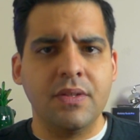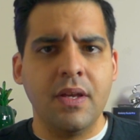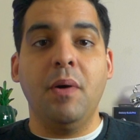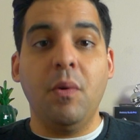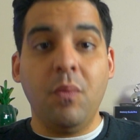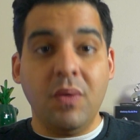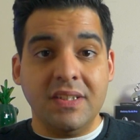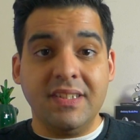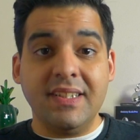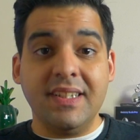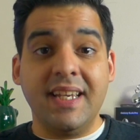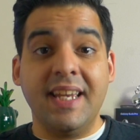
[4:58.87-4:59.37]
But
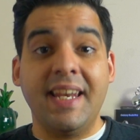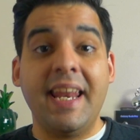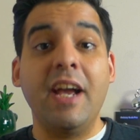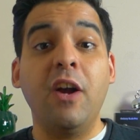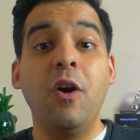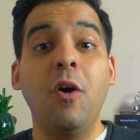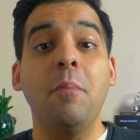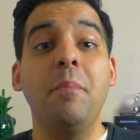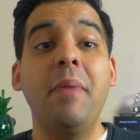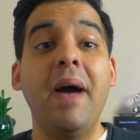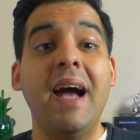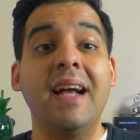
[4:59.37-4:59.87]
once again, I
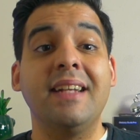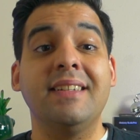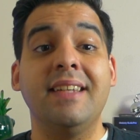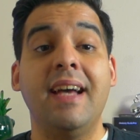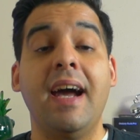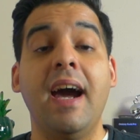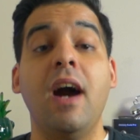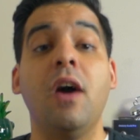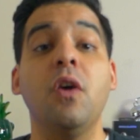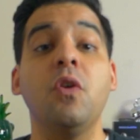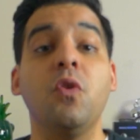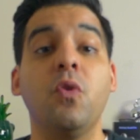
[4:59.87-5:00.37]
go back to
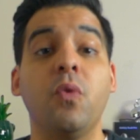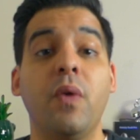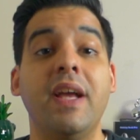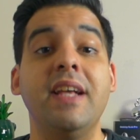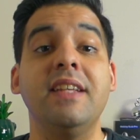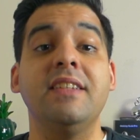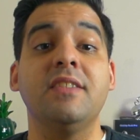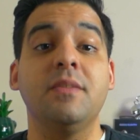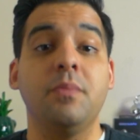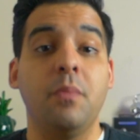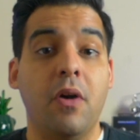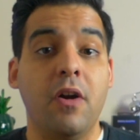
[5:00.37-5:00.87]
how great
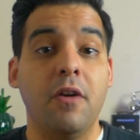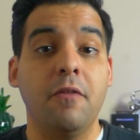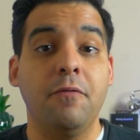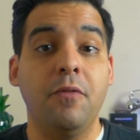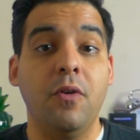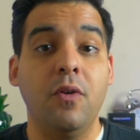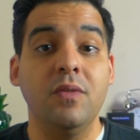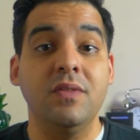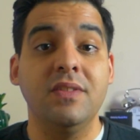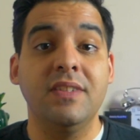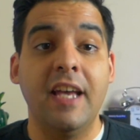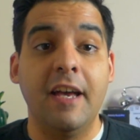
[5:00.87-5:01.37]

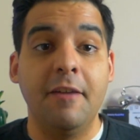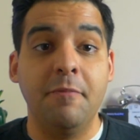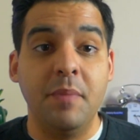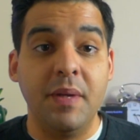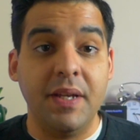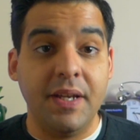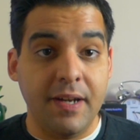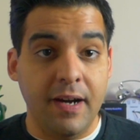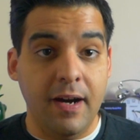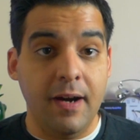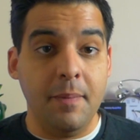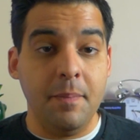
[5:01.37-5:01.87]
smartphones have
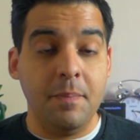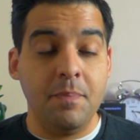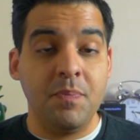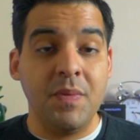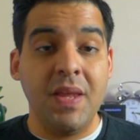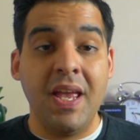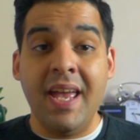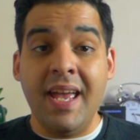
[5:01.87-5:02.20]
become.